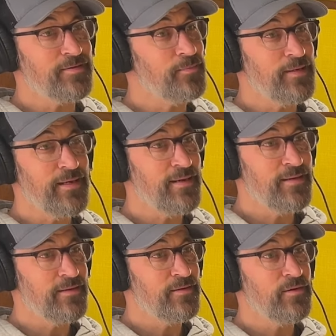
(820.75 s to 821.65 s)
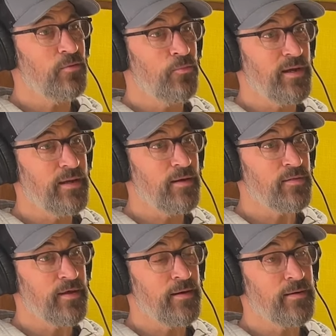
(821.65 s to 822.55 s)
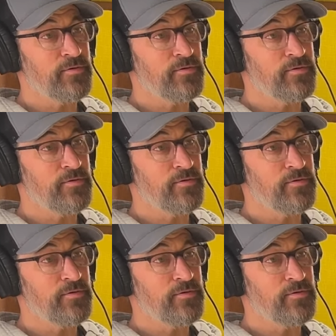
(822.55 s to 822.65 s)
to be. We are there